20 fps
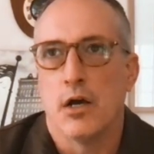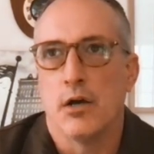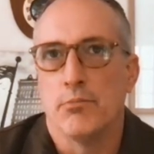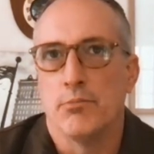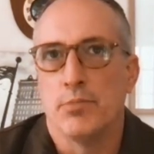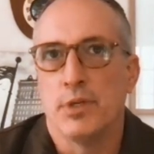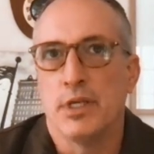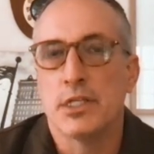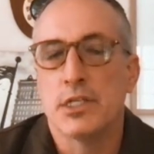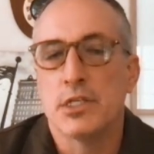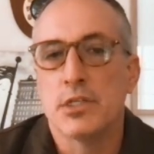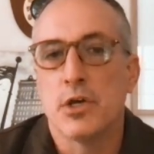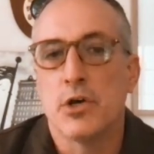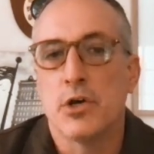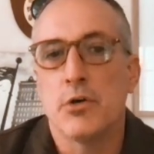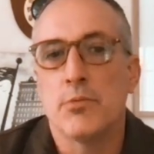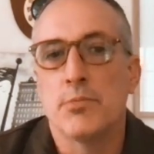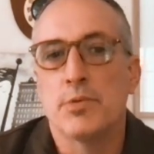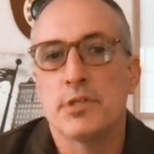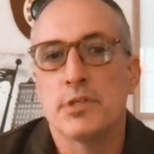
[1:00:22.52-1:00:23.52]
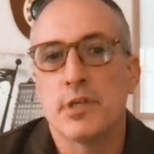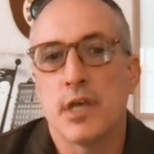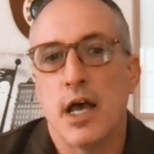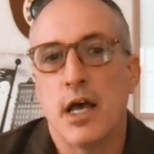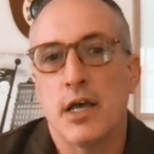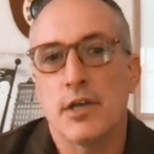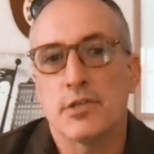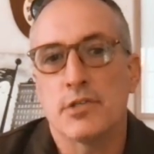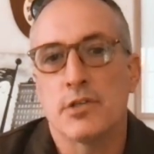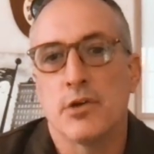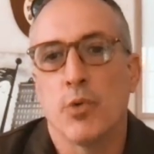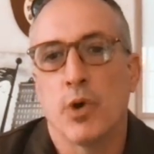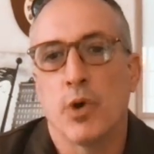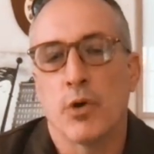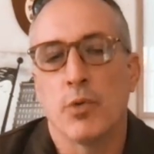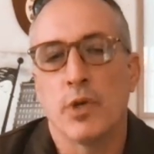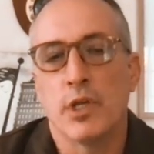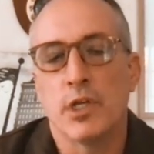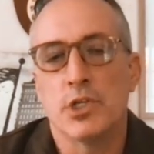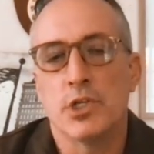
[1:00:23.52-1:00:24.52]
be so obsessed to where
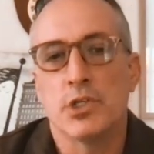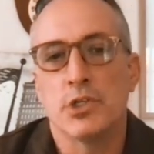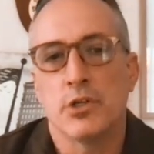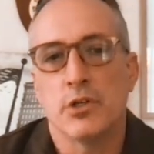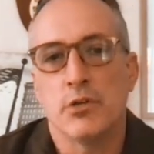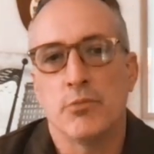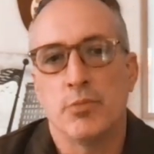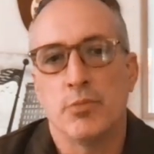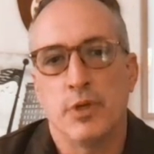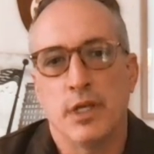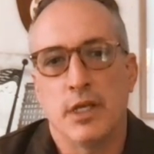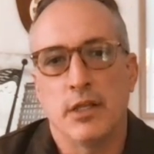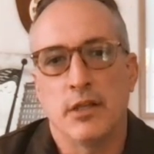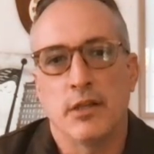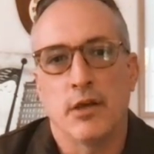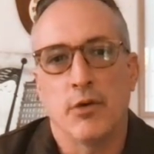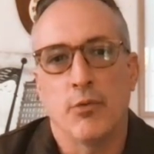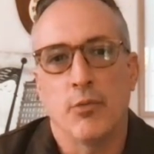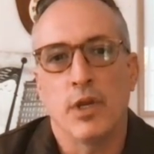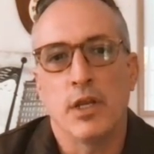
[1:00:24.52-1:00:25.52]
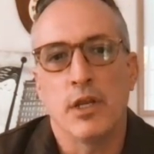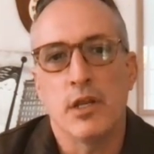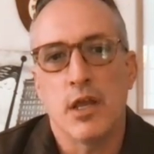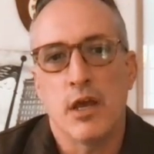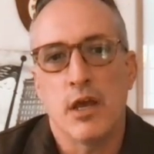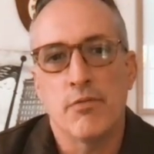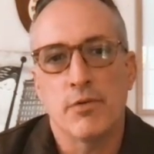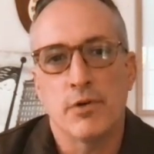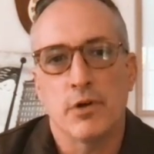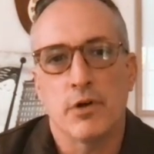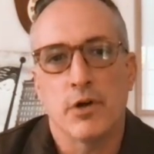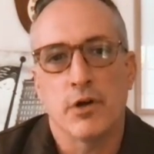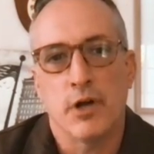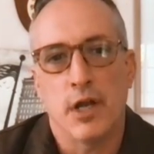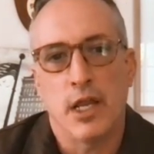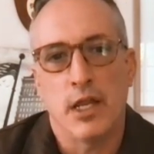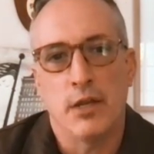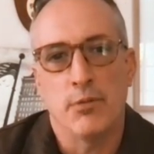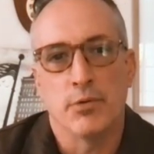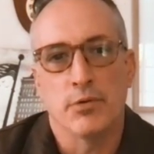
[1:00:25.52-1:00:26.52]
we should be that we never are
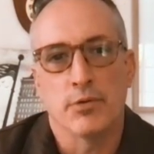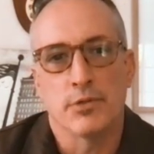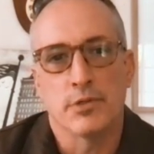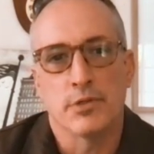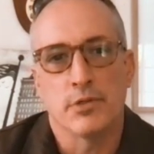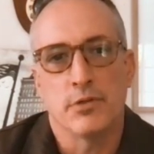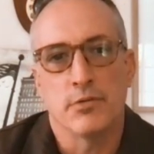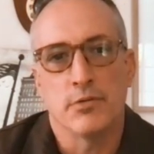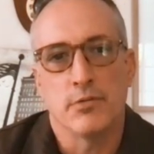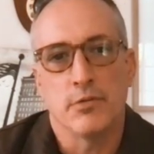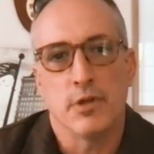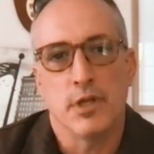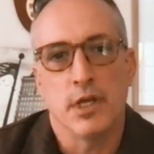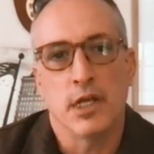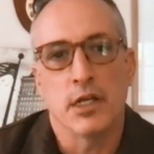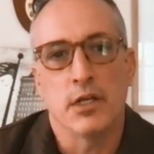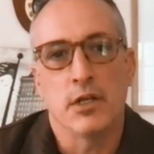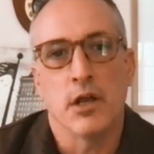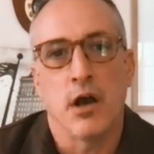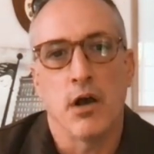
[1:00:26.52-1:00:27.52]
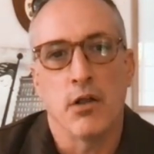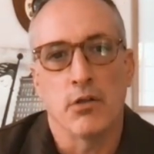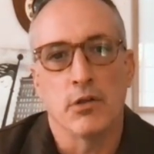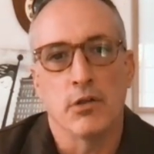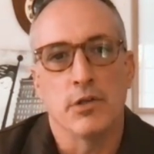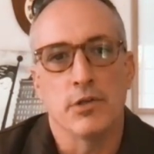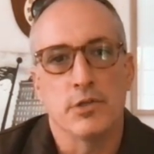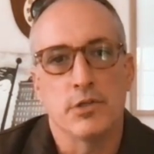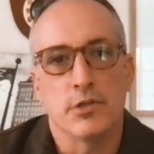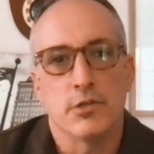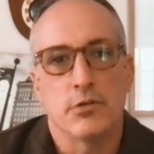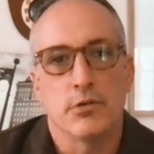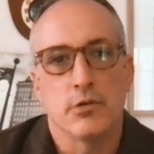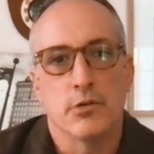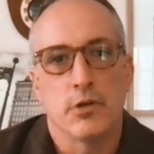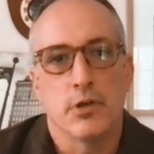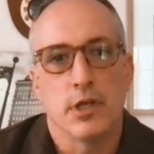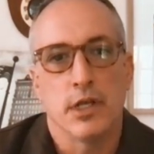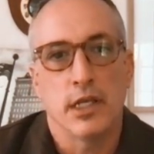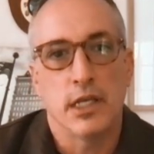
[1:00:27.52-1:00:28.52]
able to acknowledge
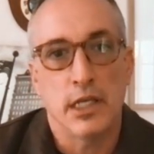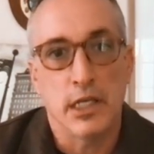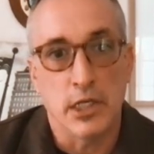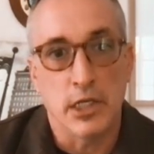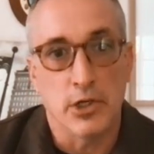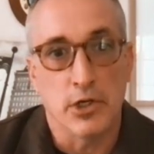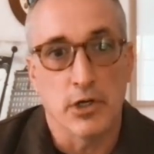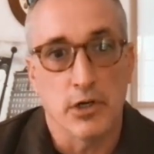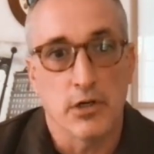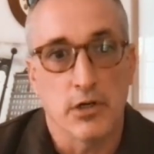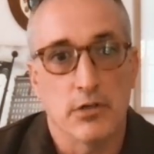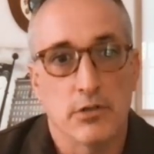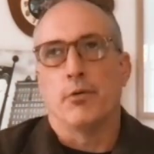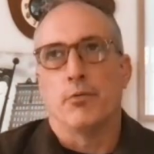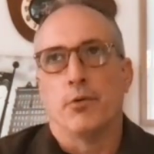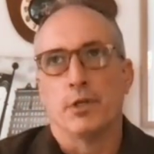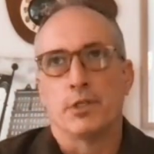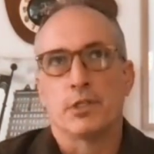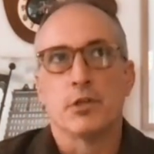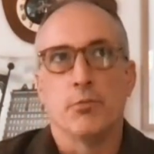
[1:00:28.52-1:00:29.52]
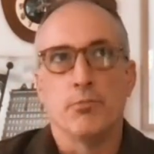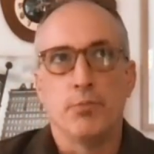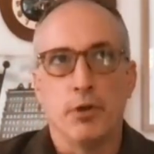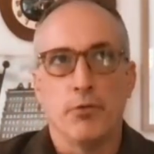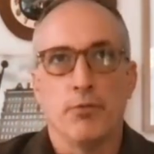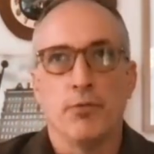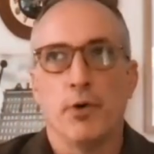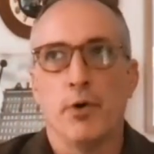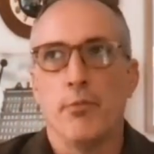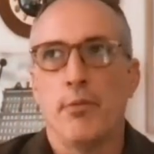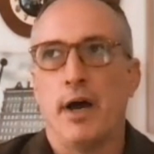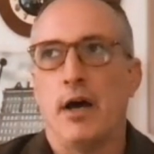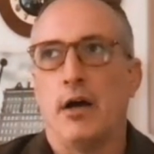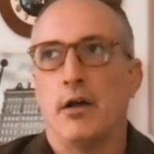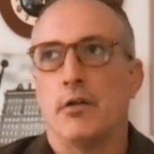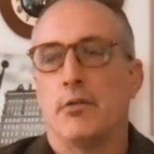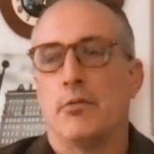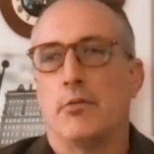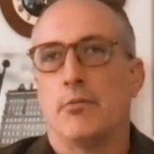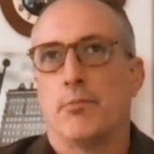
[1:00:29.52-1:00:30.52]
here. What's so beautiful
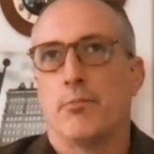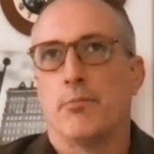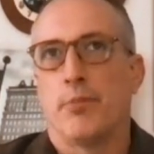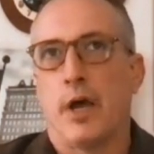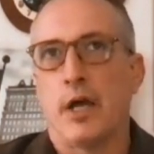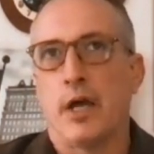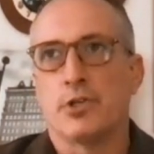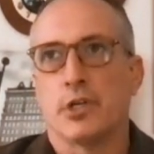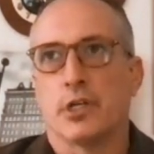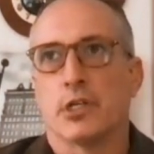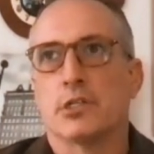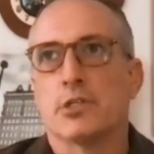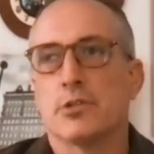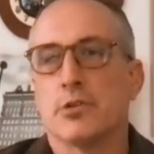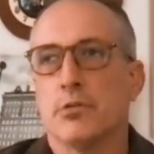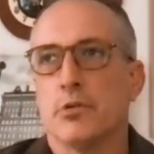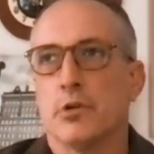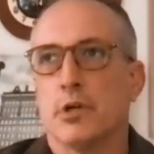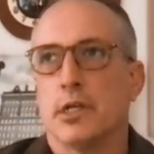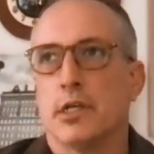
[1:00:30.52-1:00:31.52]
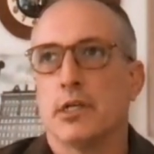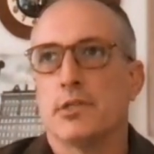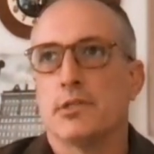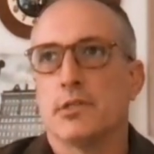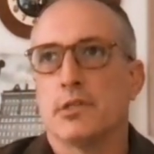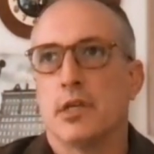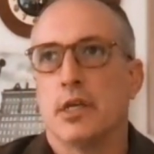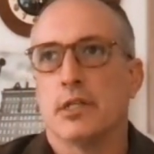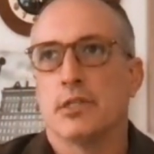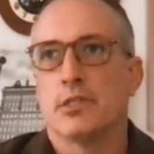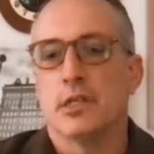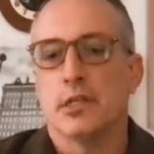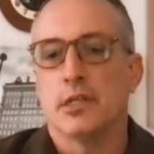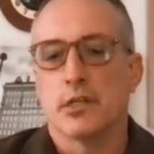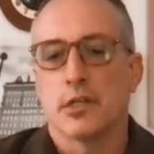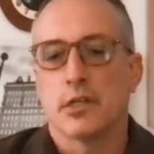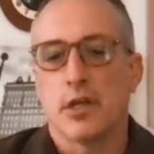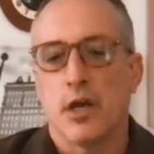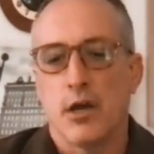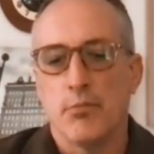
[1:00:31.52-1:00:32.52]
about Padraig's story is it's in
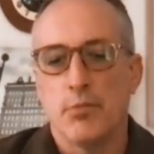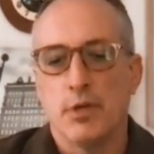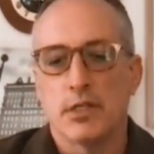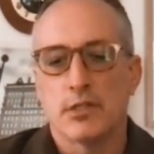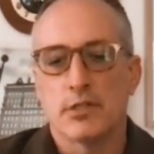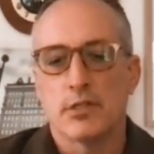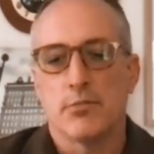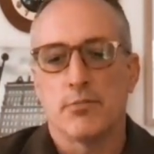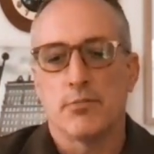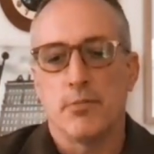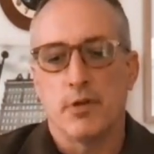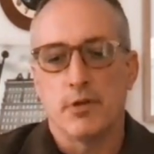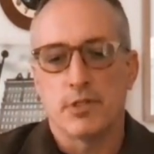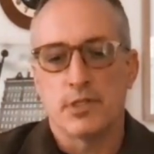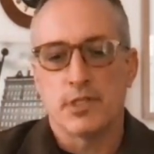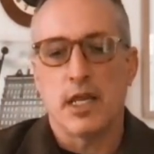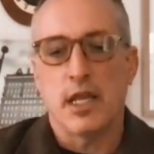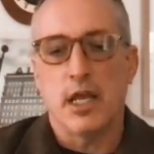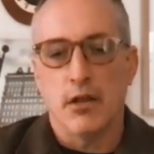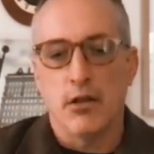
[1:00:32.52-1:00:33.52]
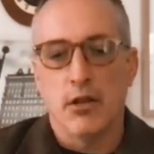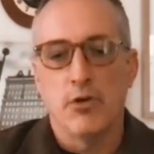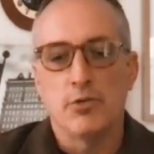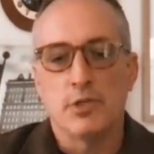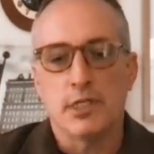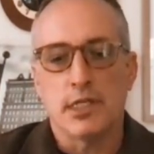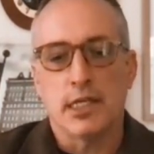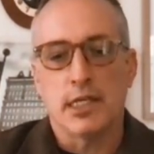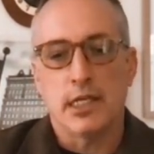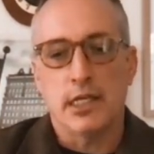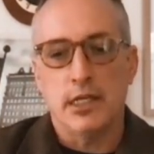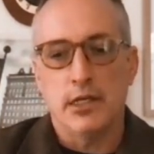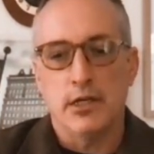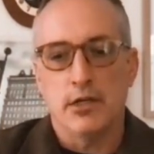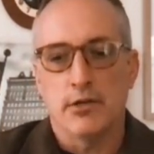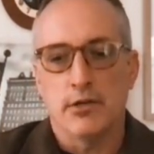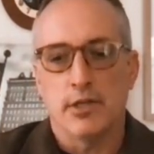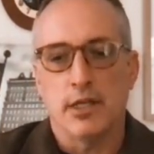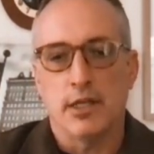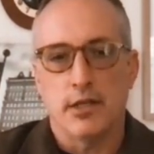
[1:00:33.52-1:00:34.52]
coming to say hello to here
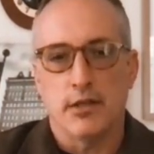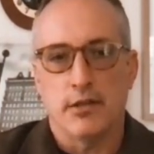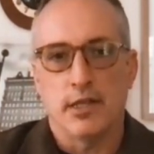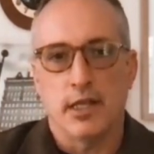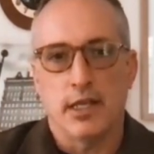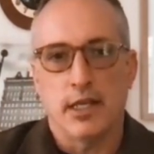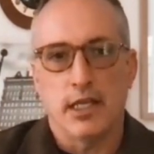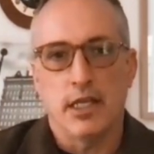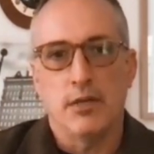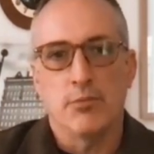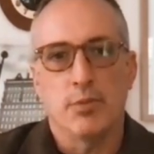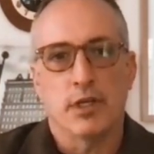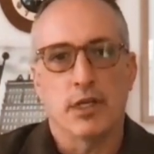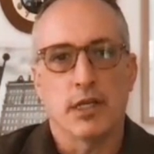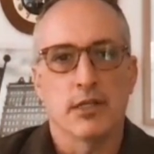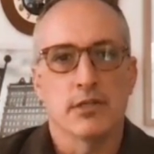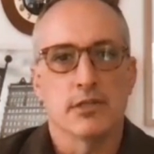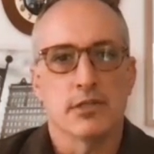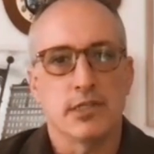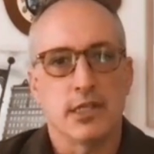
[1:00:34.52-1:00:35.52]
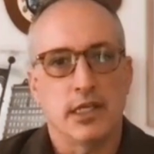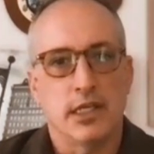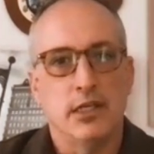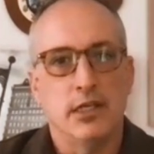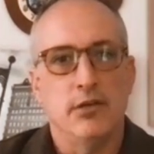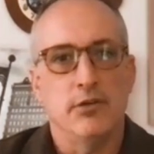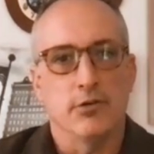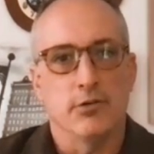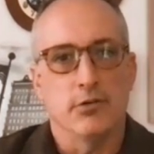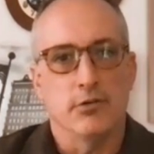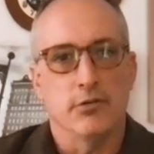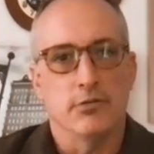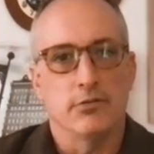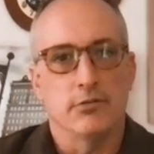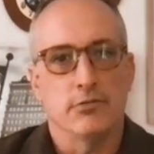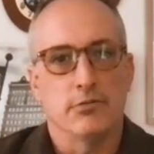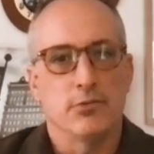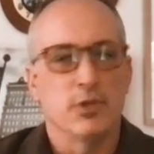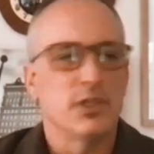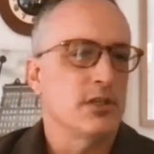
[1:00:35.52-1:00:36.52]
that he begins to heal,
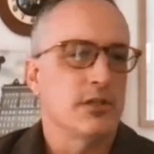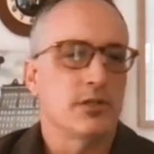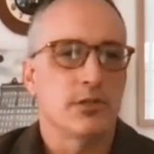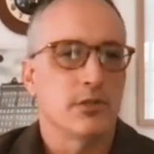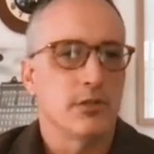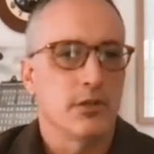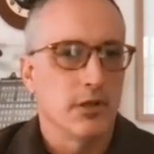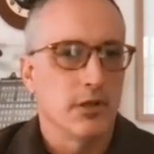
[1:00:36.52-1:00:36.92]
which is,